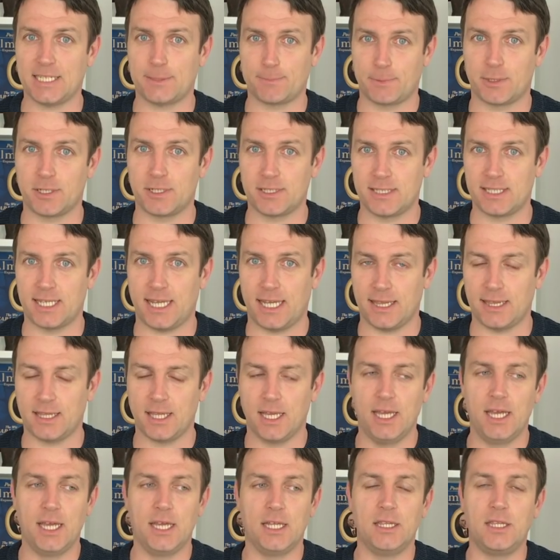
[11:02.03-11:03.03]
percent.
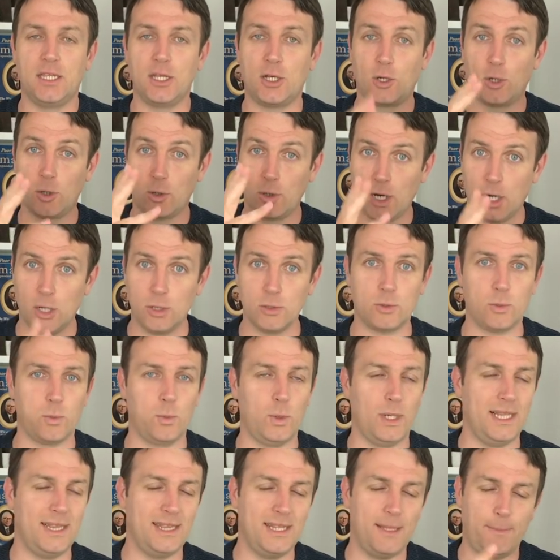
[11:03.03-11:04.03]
The growth
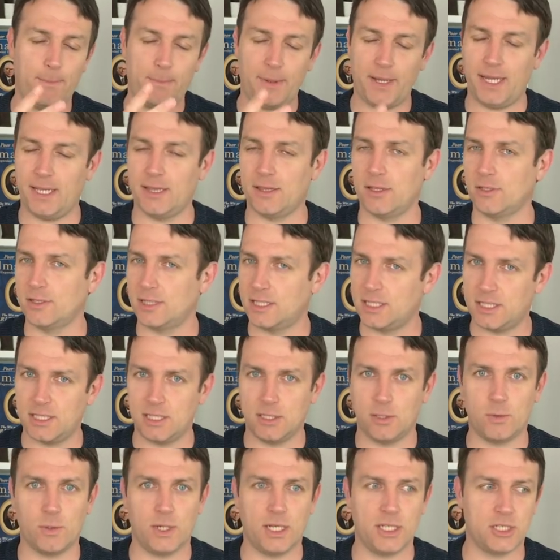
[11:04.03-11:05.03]
will depend on the
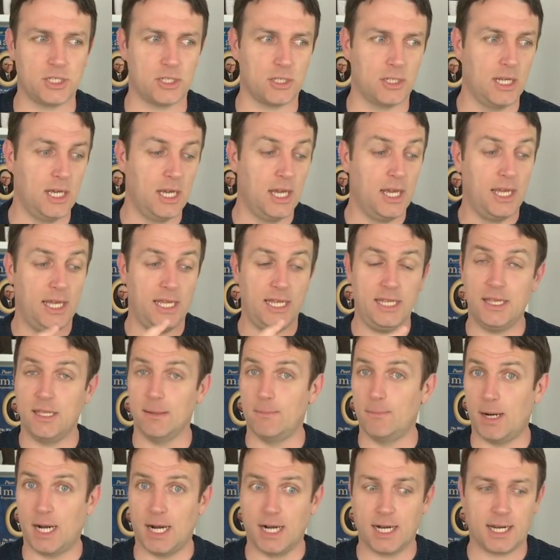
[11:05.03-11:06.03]
situation in the
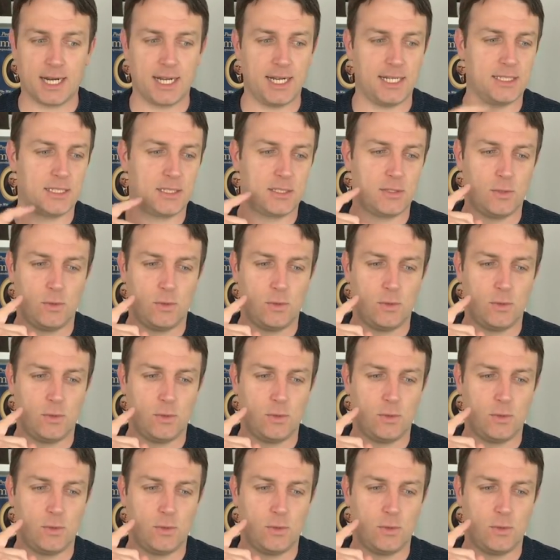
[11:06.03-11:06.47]
markets,